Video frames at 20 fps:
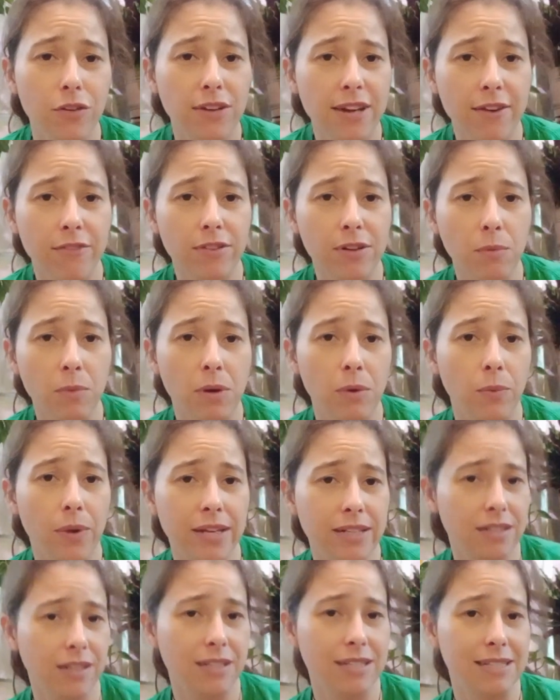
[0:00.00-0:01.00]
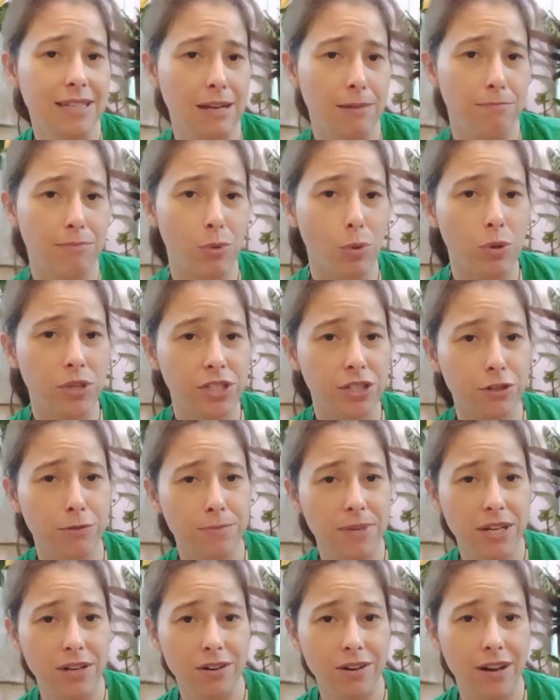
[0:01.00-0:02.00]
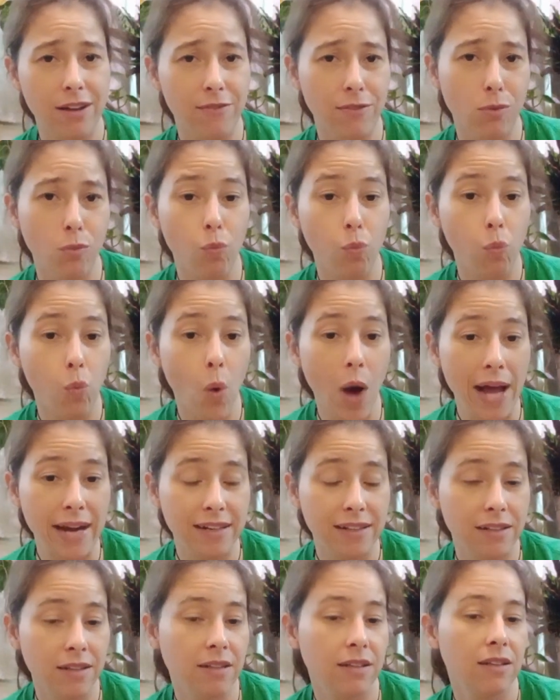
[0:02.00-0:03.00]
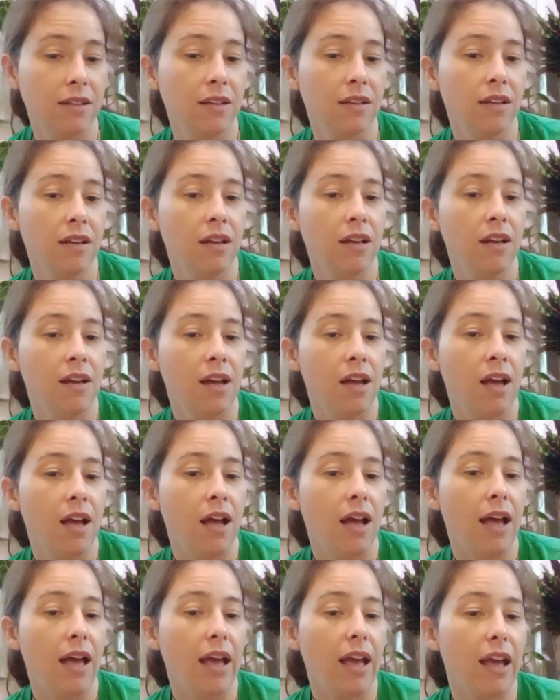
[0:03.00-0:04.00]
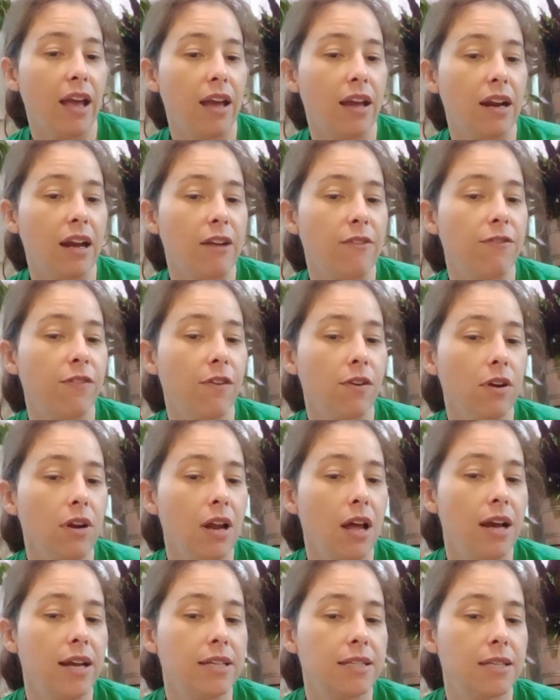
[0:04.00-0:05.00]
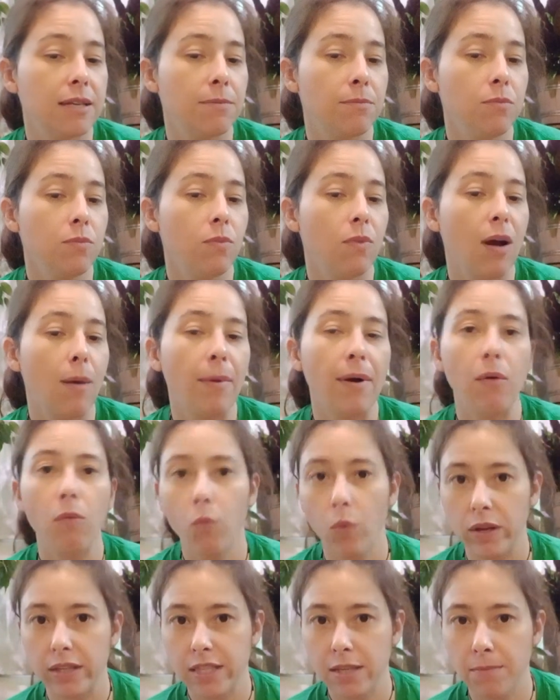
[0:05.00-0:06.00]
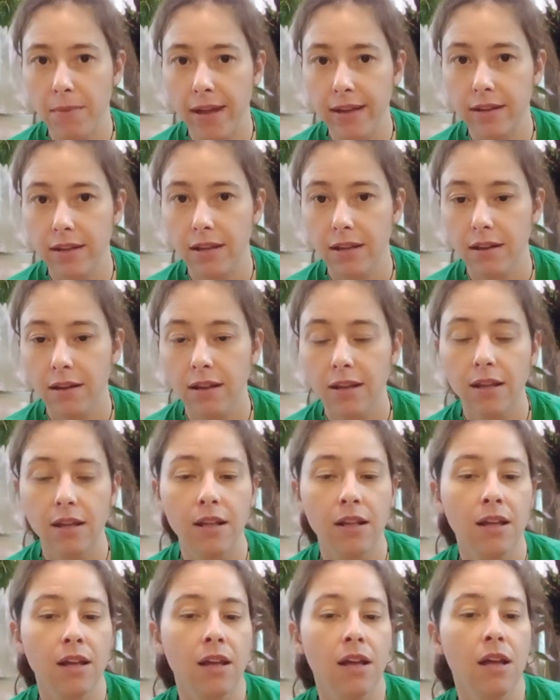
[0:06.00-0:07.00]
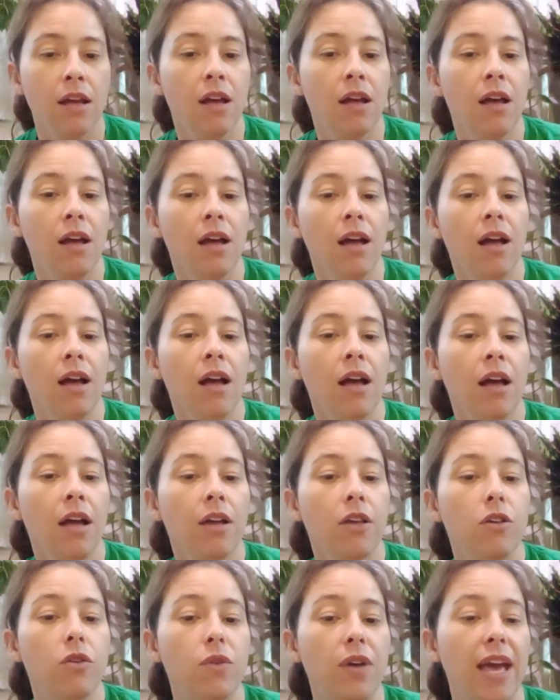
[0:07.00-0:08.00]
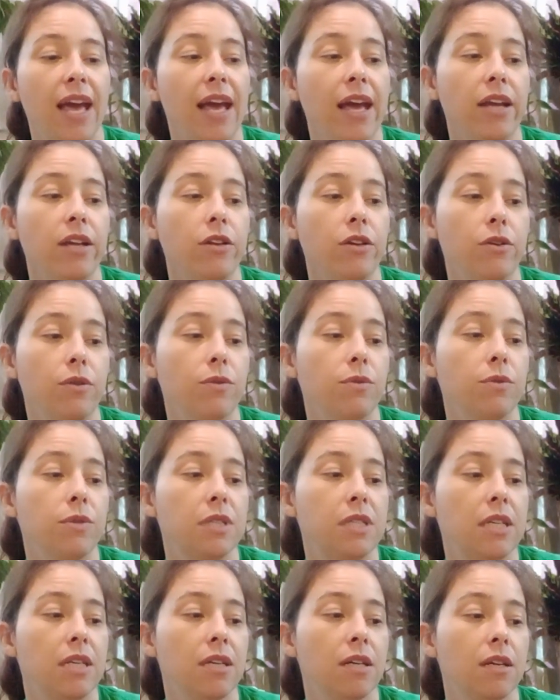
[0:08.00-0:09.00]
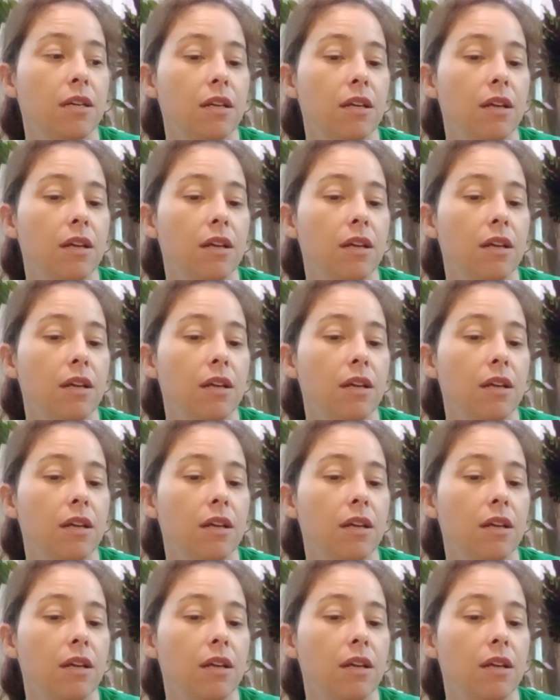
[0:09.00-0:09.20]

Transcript: you definitely want to wait till he's at a moisture meter level 1. And I fertilize him about once a month. You can use